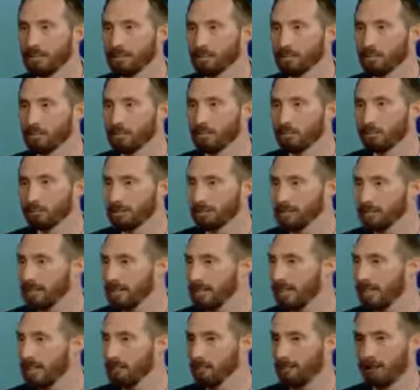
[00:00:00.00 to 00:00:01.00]
So we're
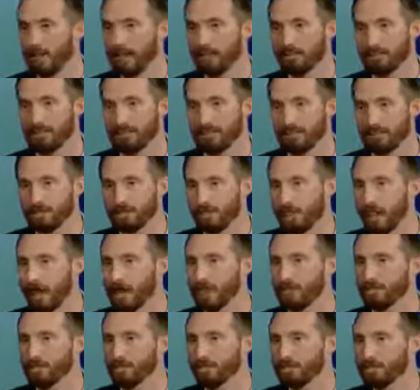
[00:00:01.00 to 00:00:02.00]
seeing rapid
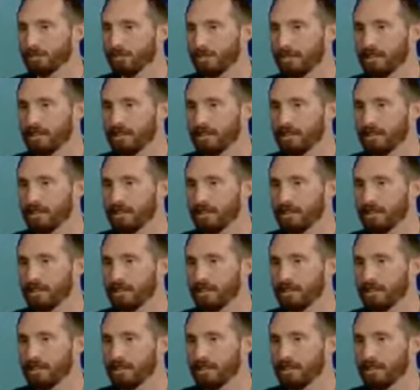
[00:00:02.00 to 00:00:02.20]
change